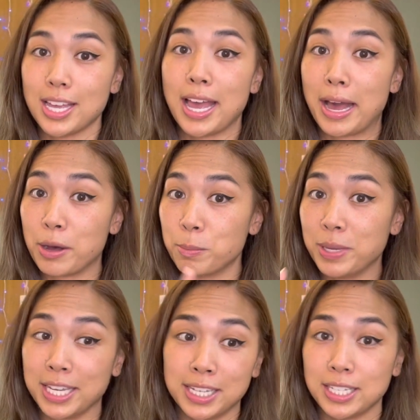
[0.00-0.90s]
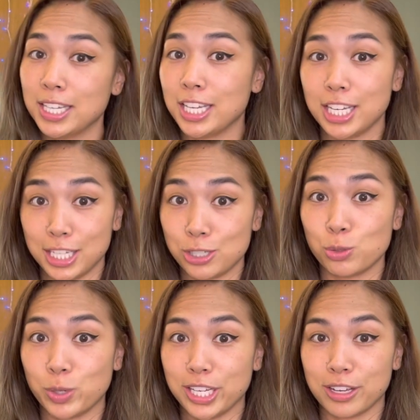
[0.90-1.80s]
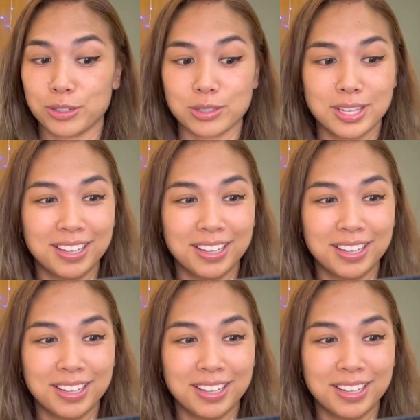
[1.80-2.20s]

how big each wing goes.